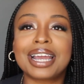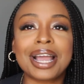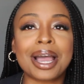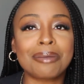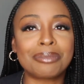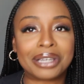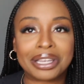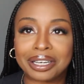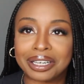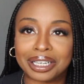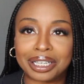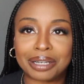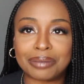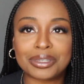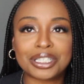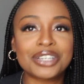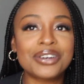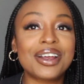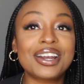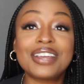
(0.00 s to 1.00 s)
I got big
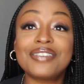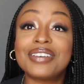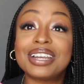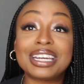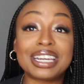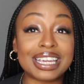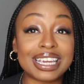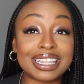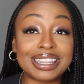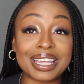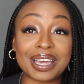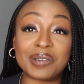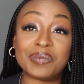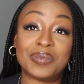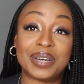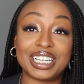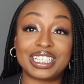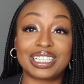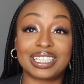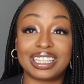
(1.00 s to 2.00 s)
lips. You don't even need that
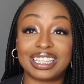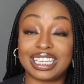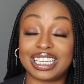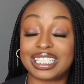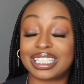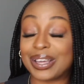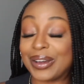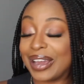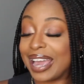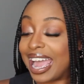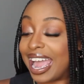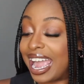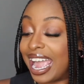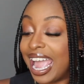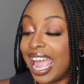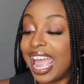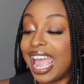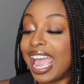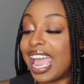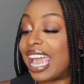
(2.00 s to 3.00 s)
much of this, okay?
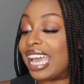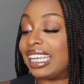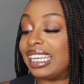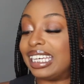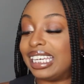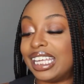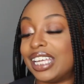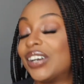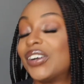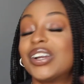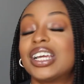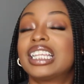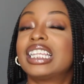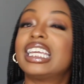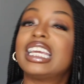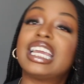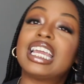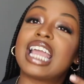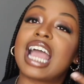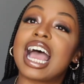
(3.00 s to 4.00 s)
And
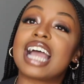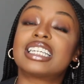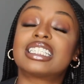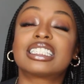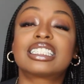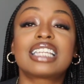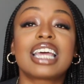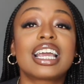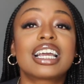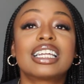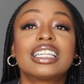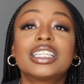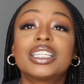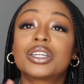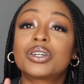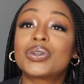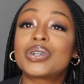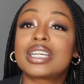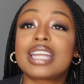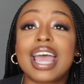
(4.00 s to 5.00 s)
literally, I just take a
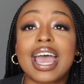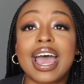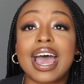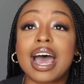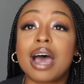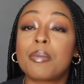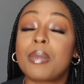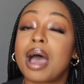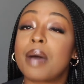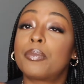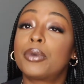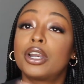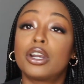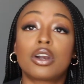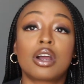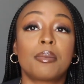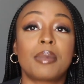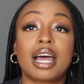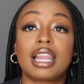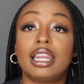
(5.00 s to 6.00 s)
little dab, I put it
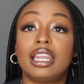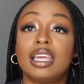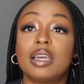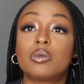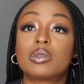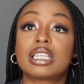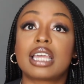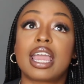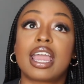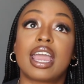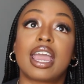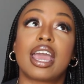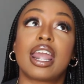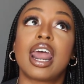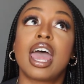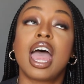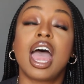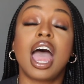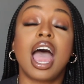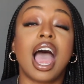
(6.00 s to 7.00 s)
on my lips, and
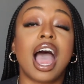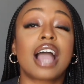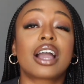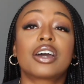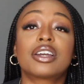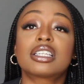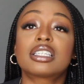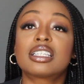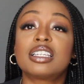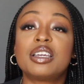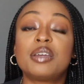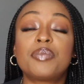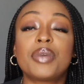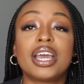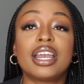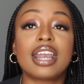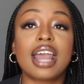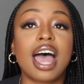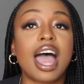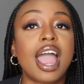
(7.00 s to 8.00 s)
I go to sleep
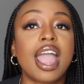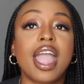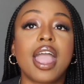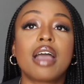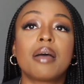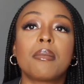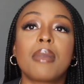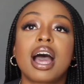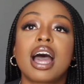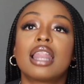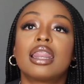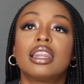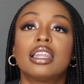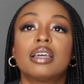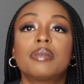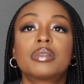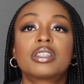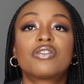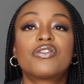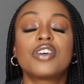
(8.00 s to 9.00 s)
at night, and my
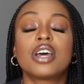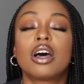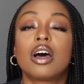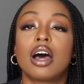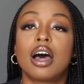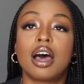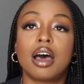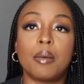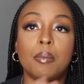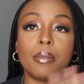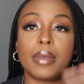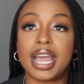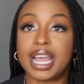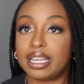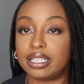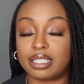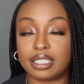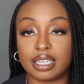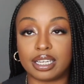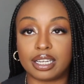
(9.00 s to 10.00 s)
lips feel
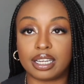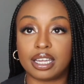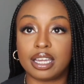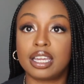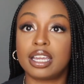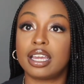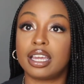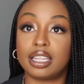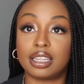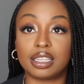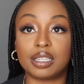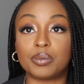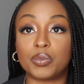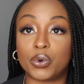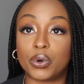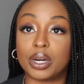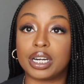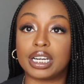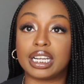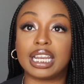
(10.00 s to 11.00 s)
amazing in the
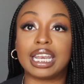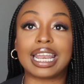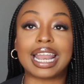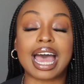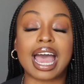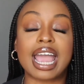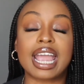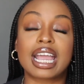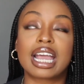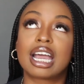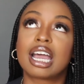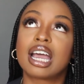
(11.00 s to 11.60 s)
morning. Like,